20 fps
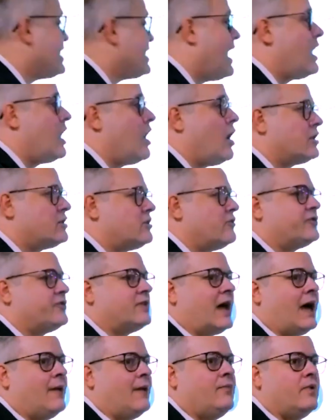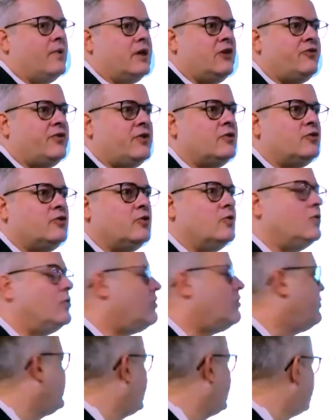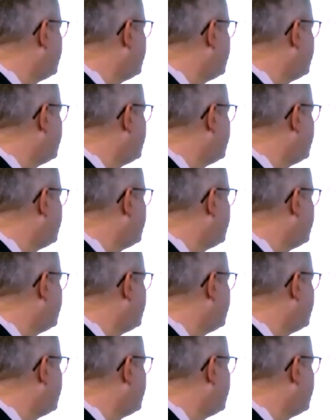a lot of time if you do with the